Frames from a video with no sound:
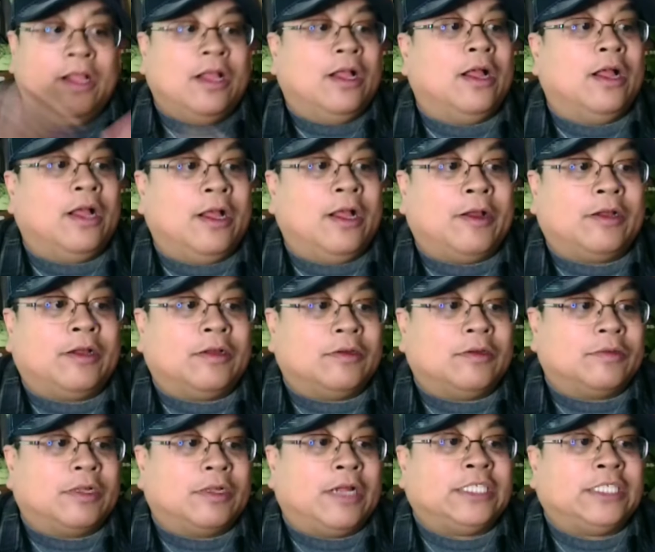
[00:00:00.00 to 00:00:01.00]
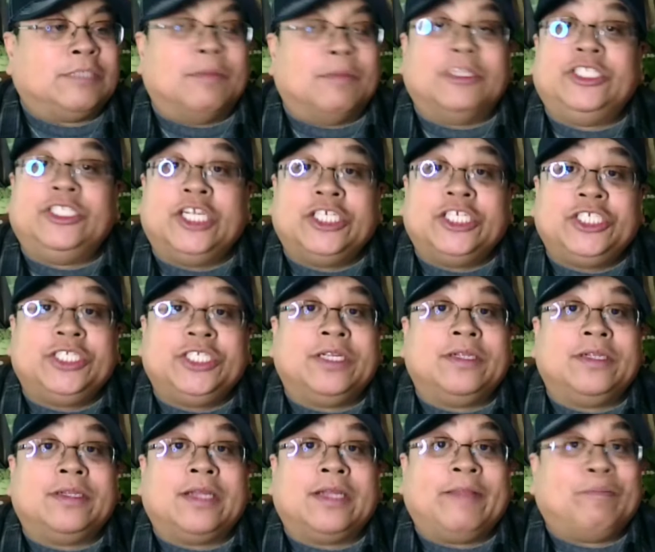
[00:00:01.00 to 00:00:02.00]
uh, as a
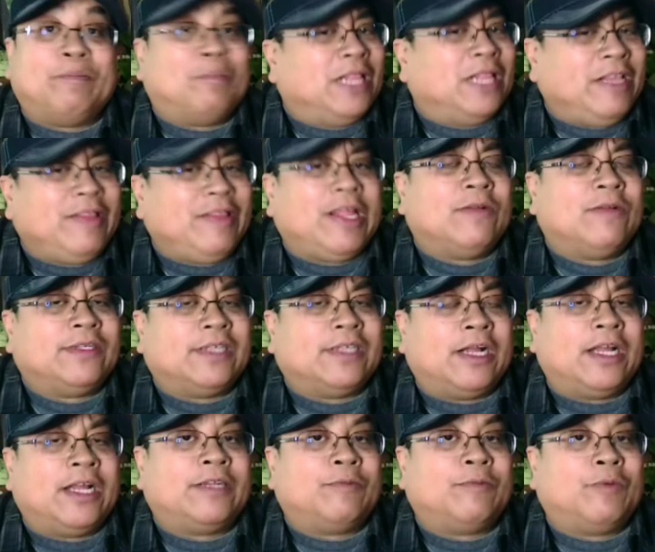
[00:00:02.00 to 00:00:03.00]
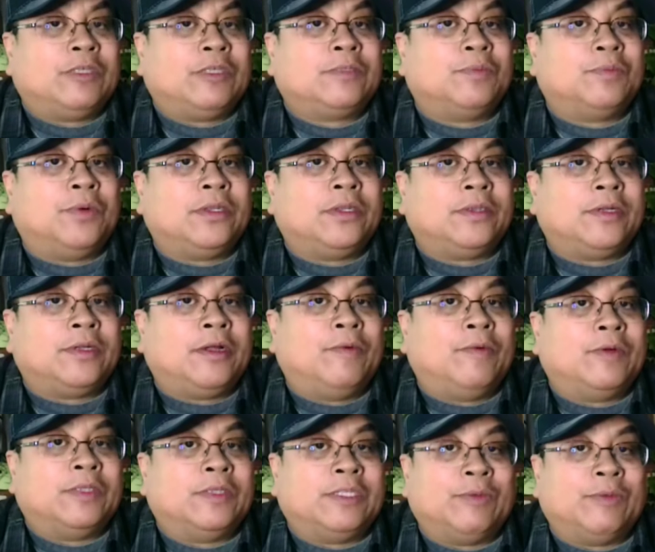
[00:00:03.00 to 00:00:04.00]
magician. I believe that was, uh, was one
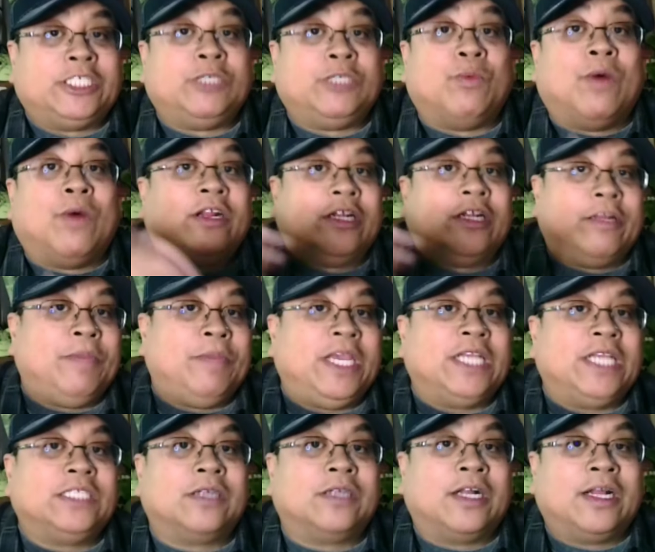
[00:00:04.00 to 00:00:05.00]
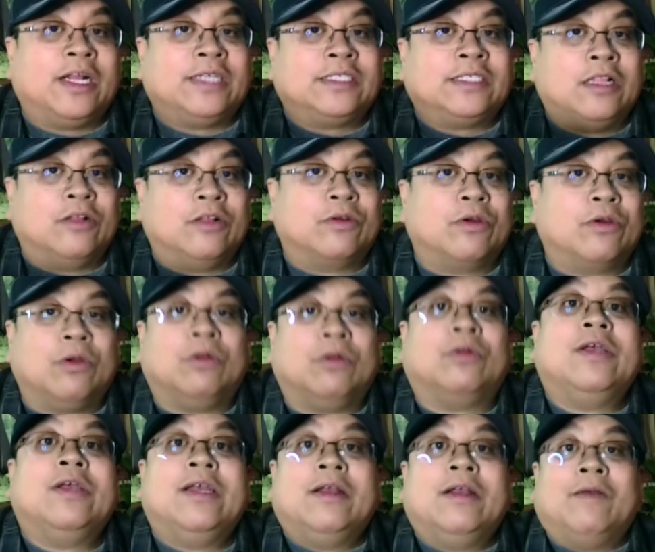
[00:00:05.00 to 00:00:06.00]
uh, what she wanted to be as, as a little
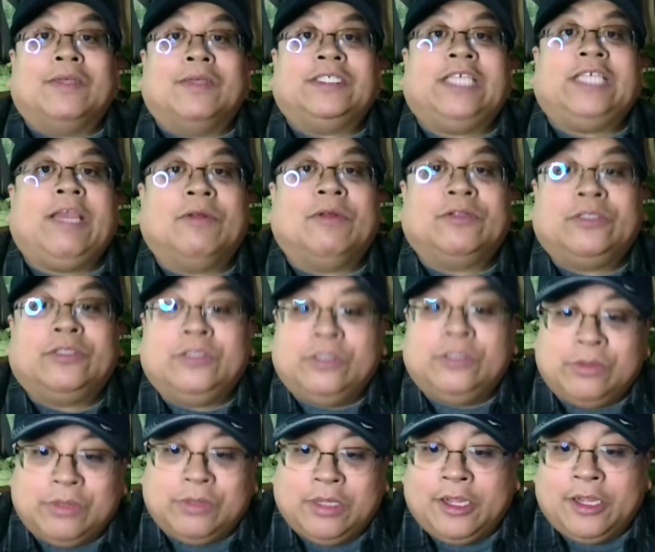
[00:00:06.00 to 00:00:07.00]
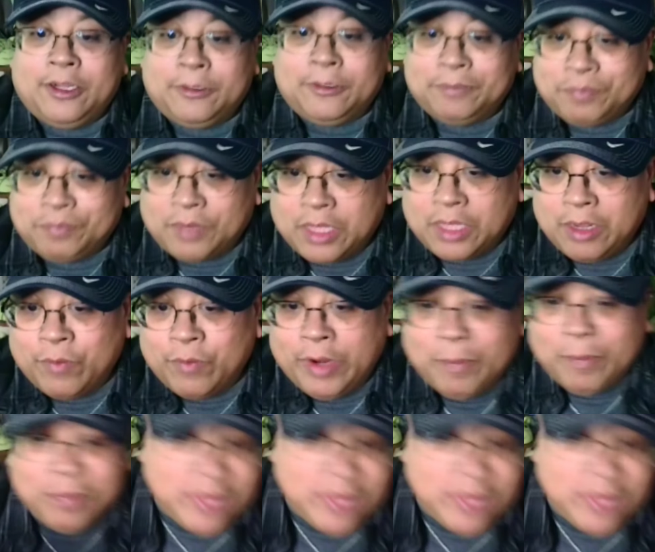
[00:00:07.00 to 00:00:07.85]
girl, was able to um, rip